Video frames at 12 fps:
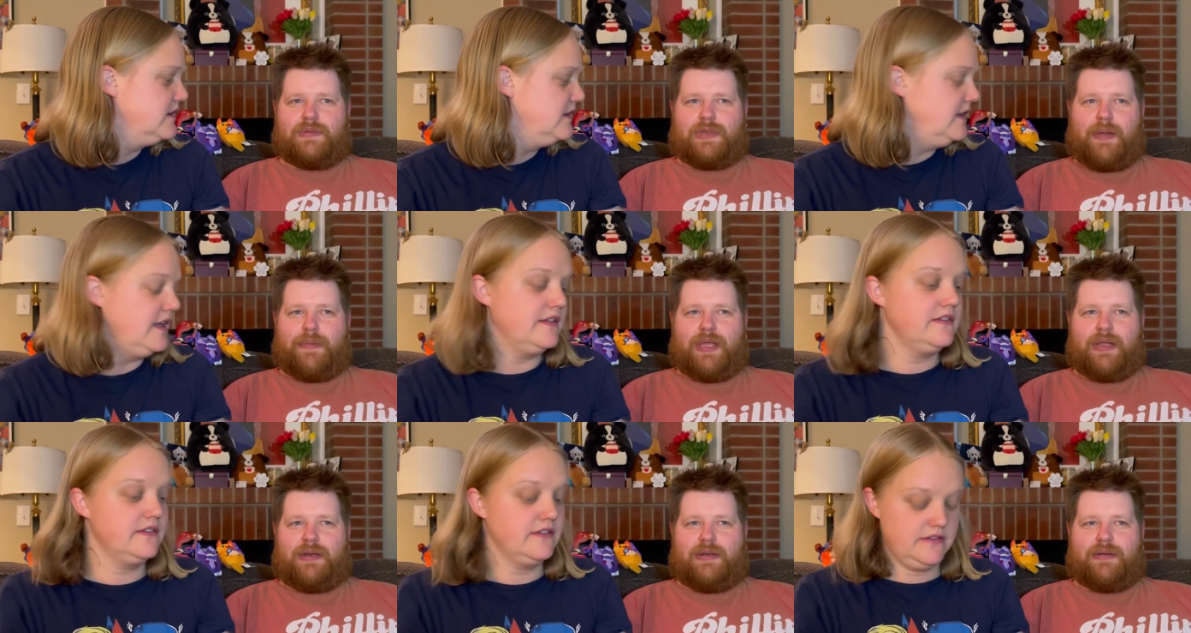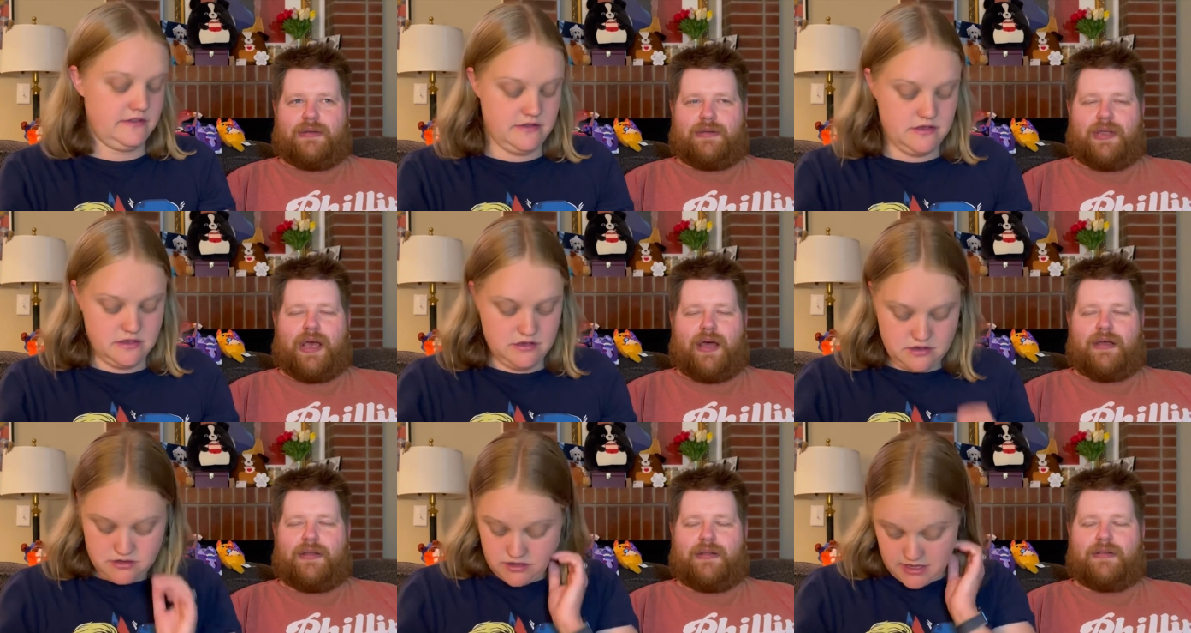Speaker 1: I yes. mean, yeah.
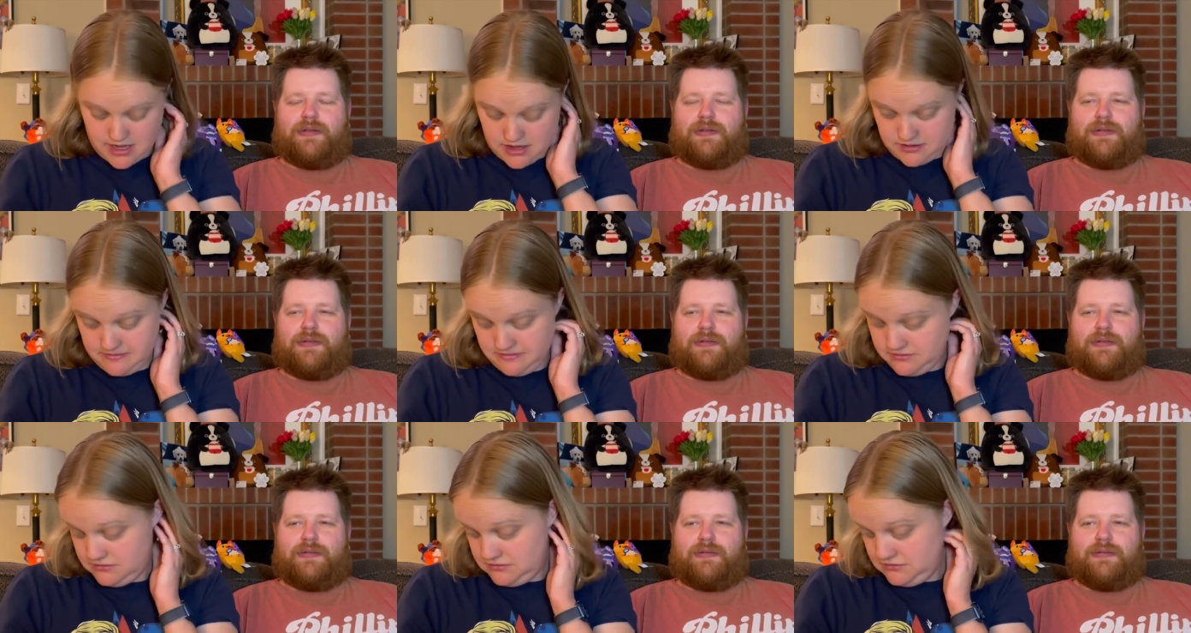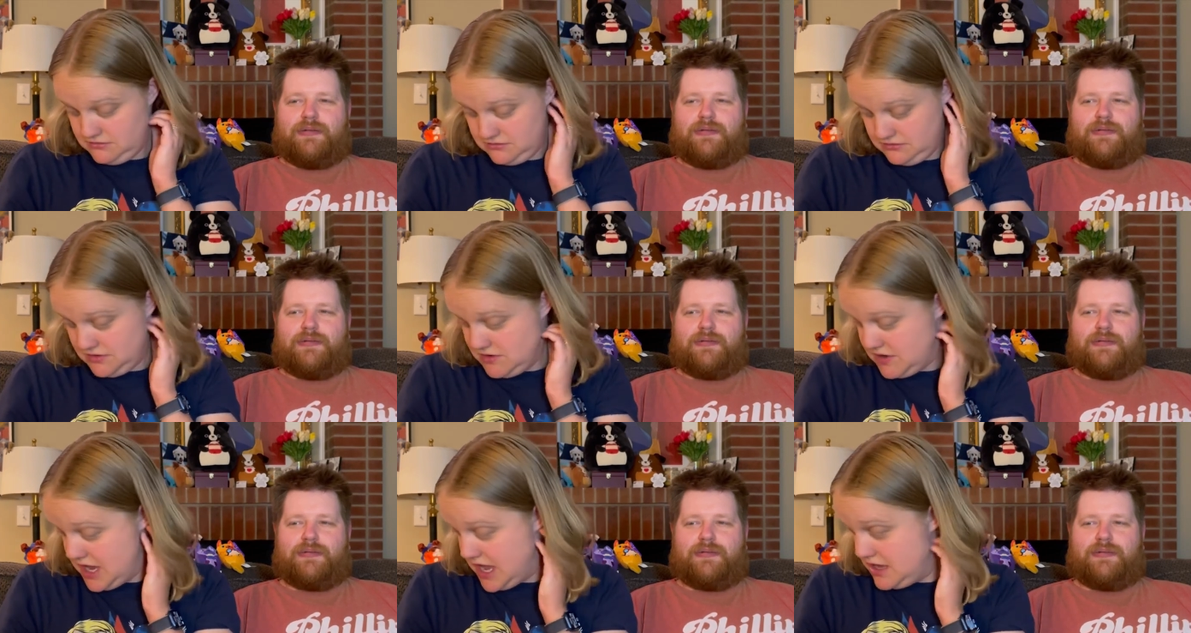
Speaker 2: Yeah.
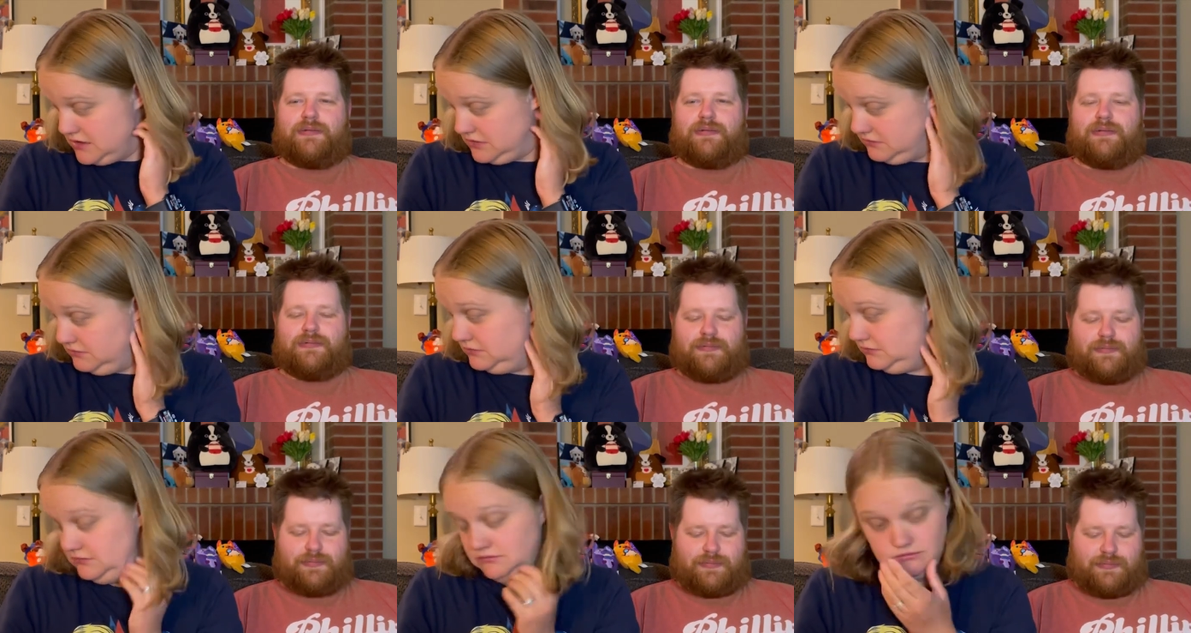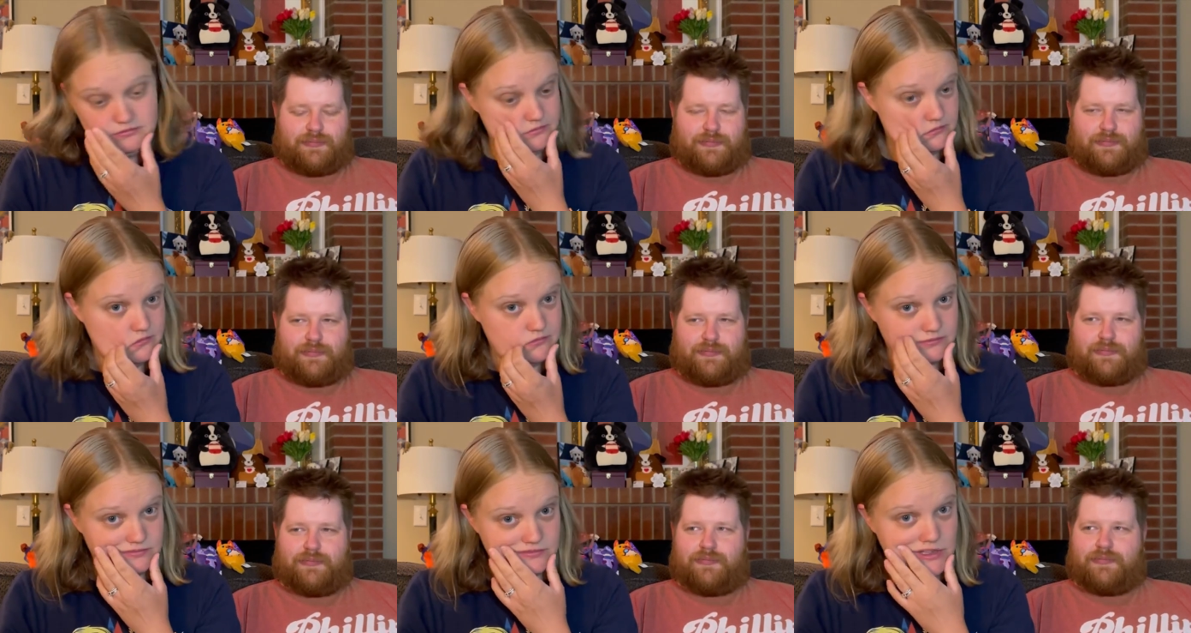Okay.
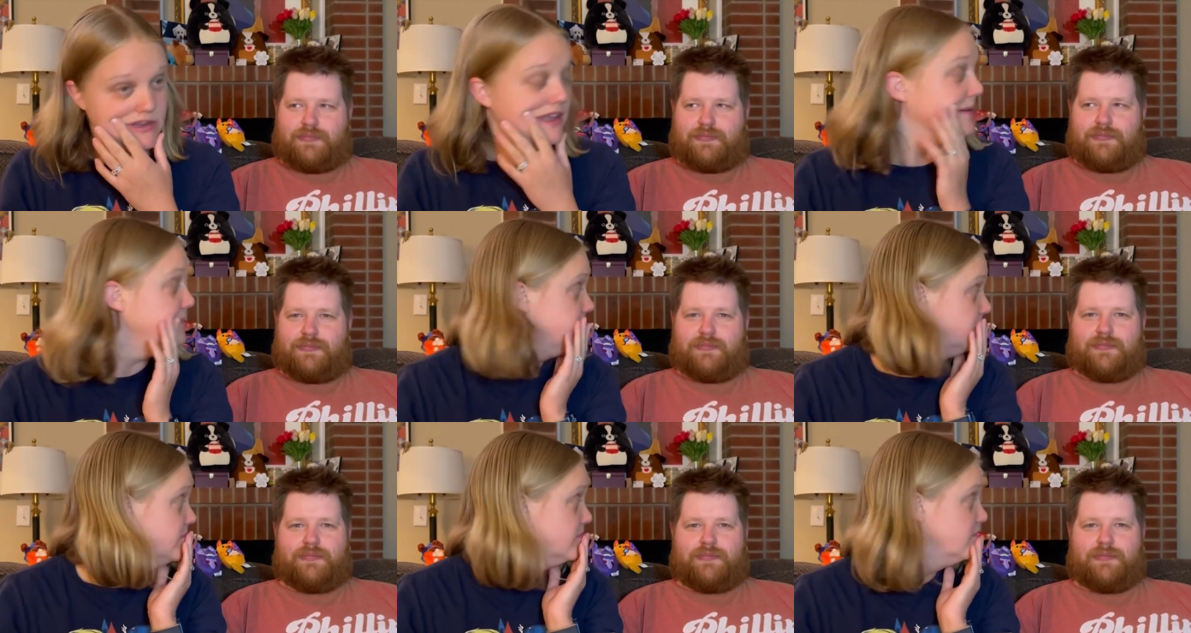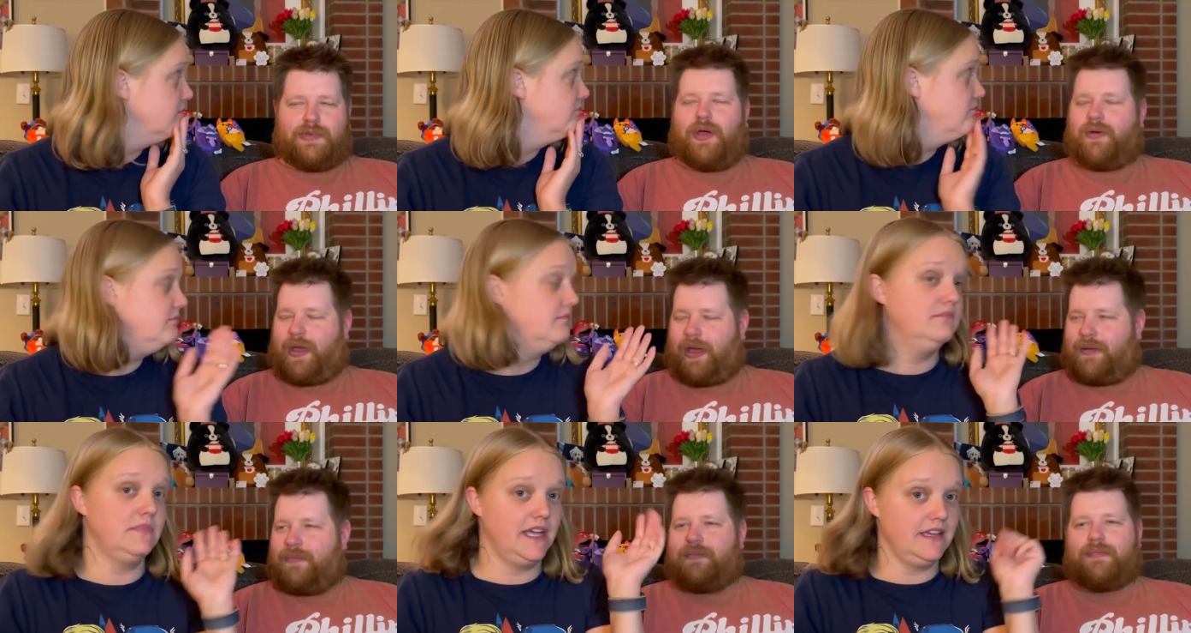Okay. Okay.
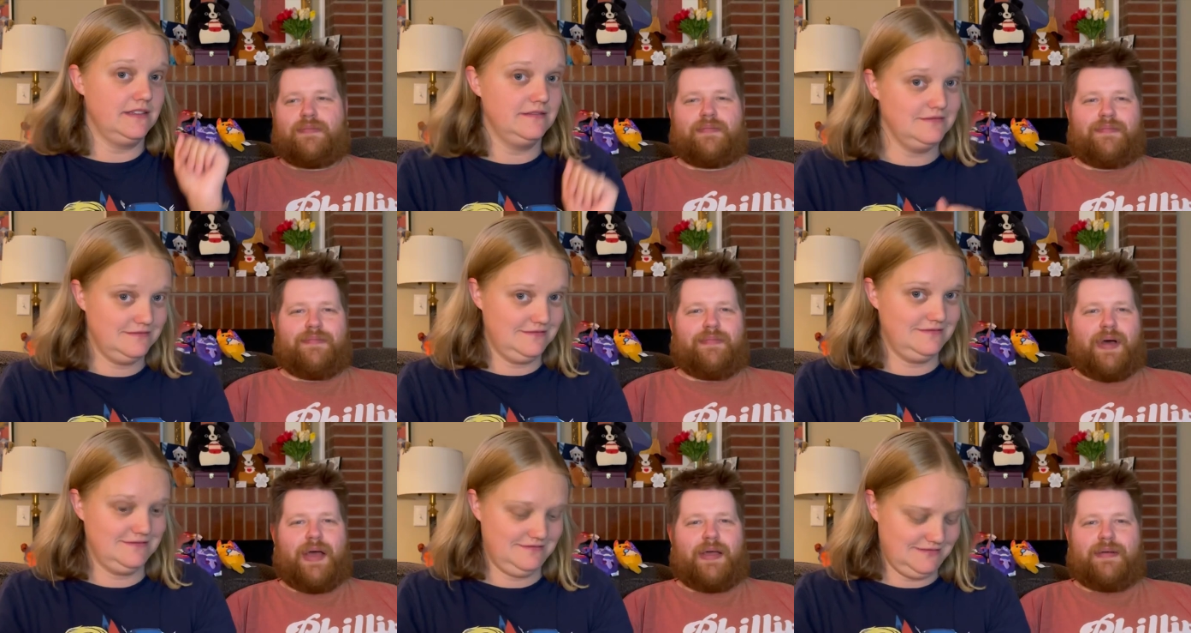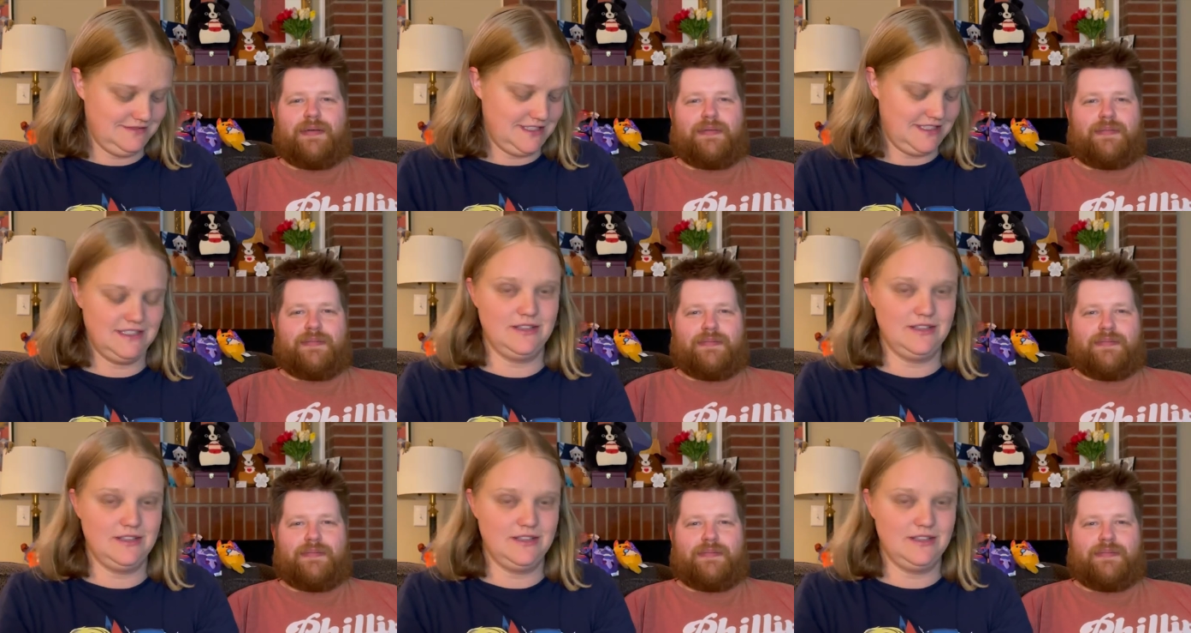Bye. Bye. This is